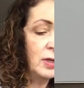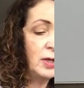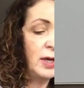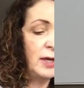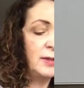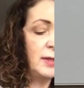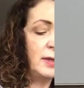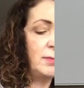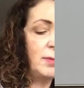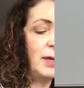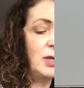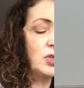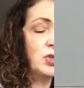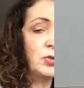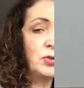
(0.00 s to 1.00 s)
And then
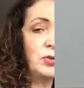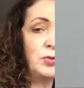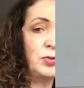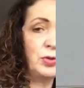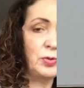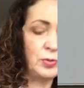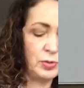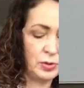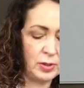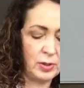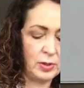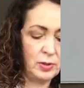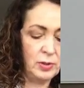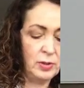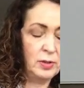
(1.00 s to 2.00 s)
make sure you use
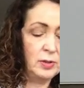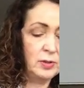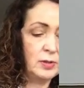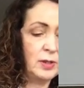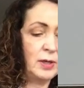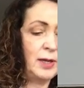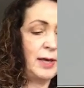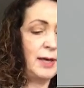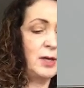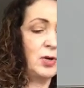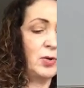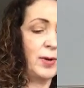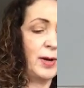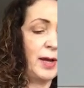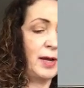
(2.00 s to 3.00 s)
the light
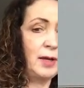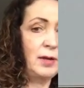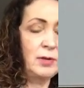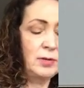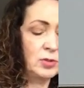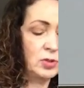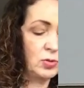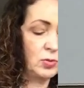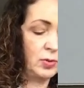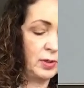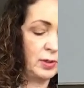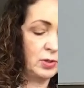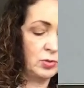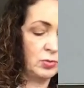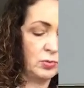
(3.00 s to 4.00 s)
gray
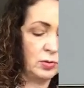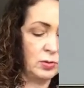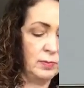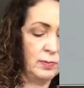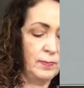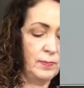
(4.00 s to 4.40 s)
scoring tool.